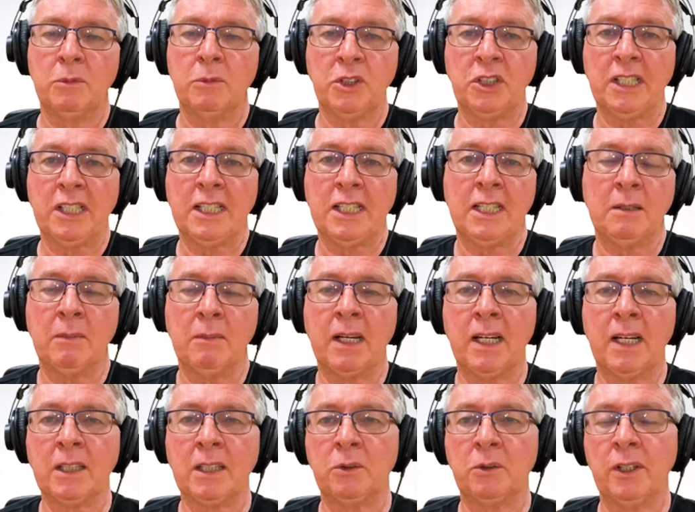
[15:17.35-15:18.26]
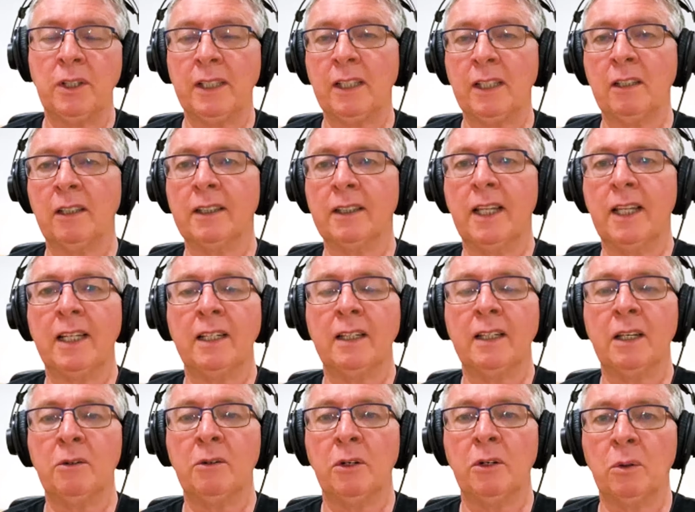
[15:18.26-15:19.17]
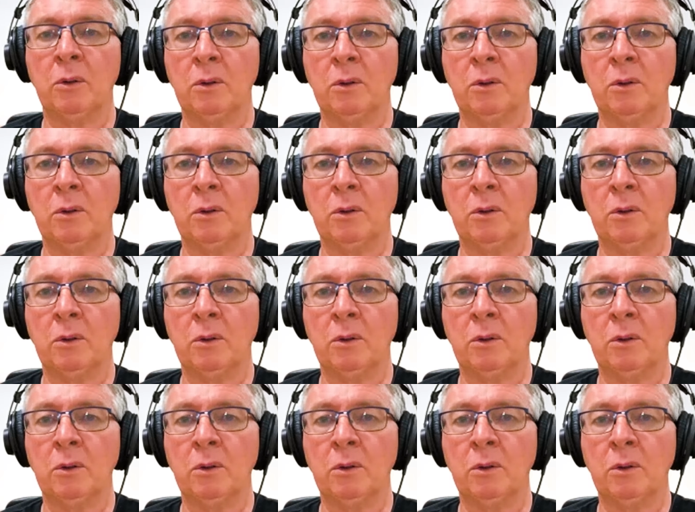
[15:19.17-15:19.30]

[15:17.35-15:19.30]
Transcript: machining marks or anything like that in there at